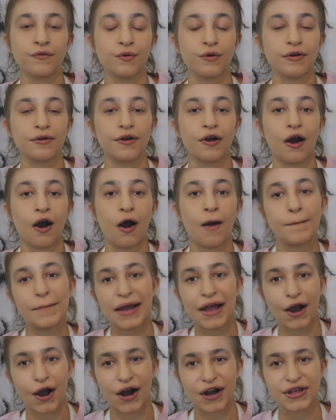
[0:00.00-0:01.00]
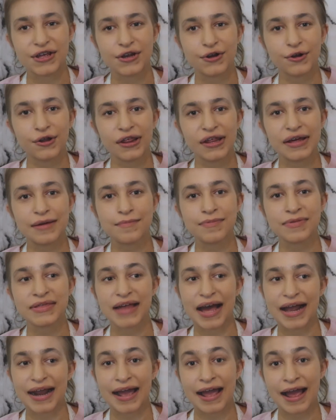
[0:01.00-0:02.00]
for all my audio clips
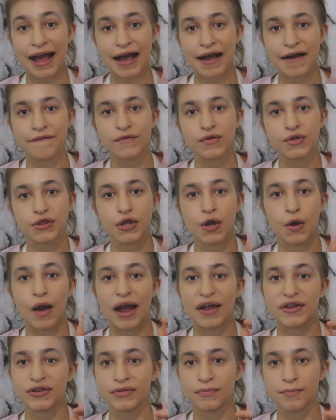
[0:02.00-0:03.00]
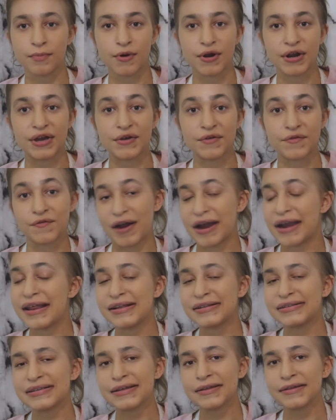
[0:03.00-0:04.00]
that I have, so I just put it right
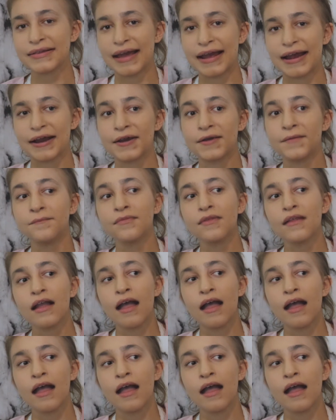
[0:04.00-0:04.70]
into there.